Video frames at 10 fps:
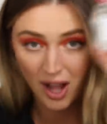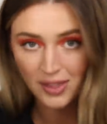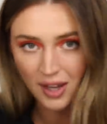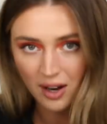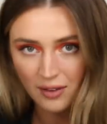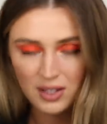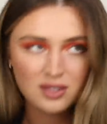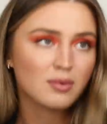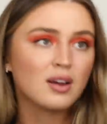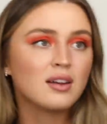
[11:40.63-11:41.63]
not that
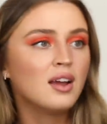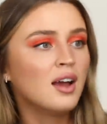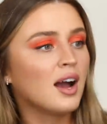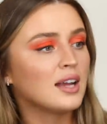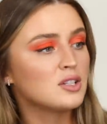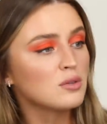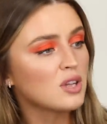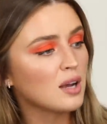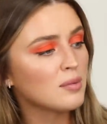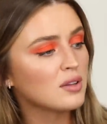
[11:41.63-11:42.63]
obvious one. I don't
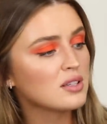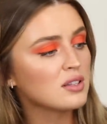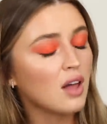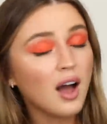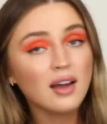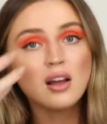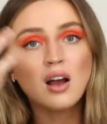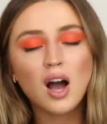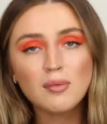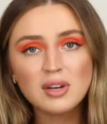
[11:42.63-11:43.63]
talk about this a lot
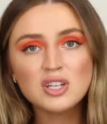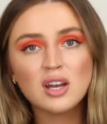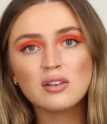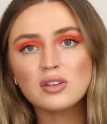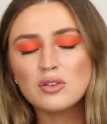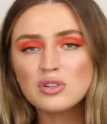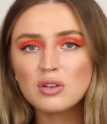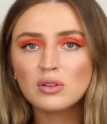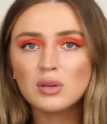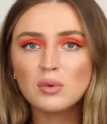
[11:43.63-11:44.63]
on my channel,
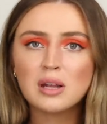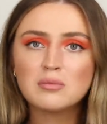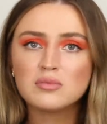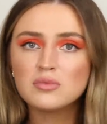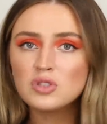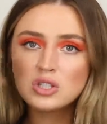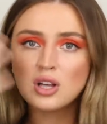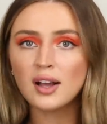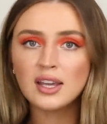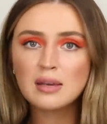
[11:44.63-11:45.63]
usually only when I'm
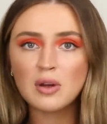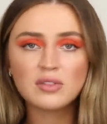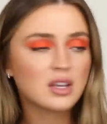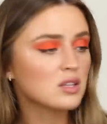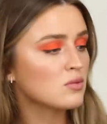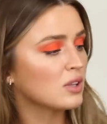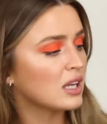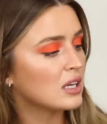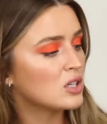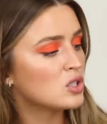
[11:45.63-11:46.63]
talking about things
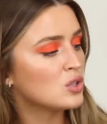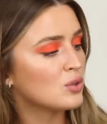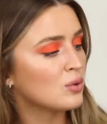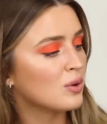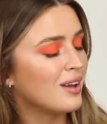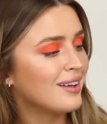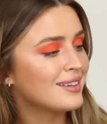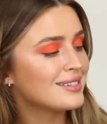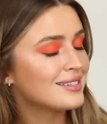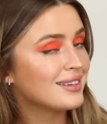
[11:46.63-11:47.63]
related to
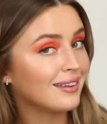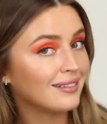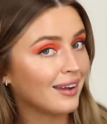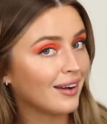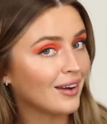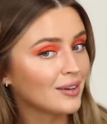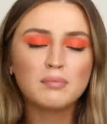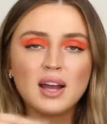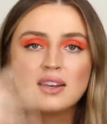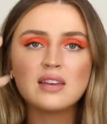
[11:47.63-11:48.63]
skincare.
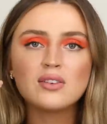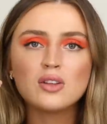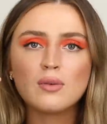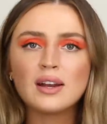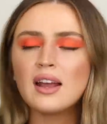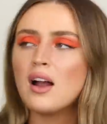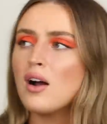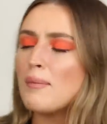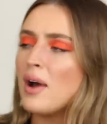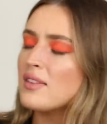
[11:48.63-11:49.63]
But even though right now
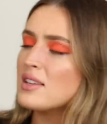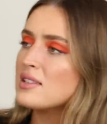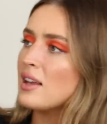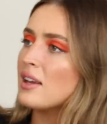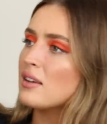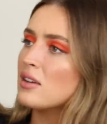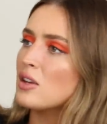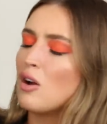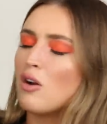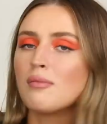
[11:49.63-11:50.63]
I'm on this like, you know,